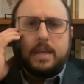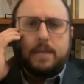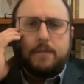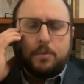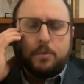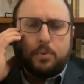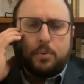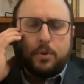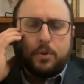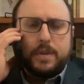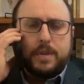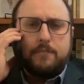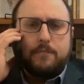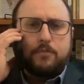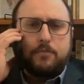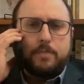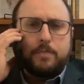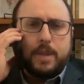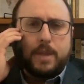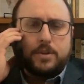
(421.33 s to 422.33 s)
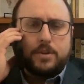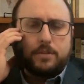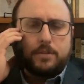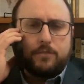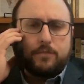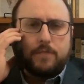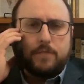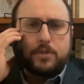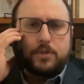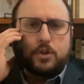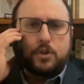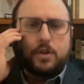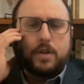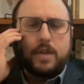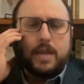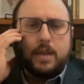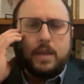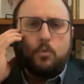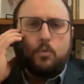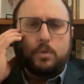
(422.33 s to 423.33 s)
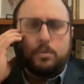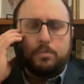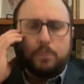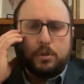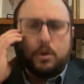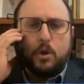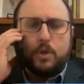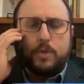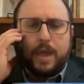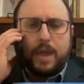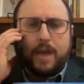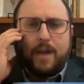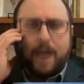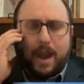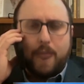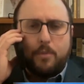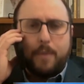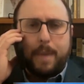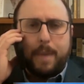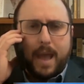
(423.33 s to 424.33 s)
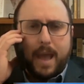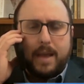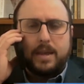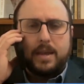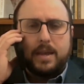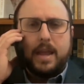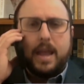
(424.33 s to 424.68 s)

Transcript: If you put that information in front of a jury, it would blow their hair back.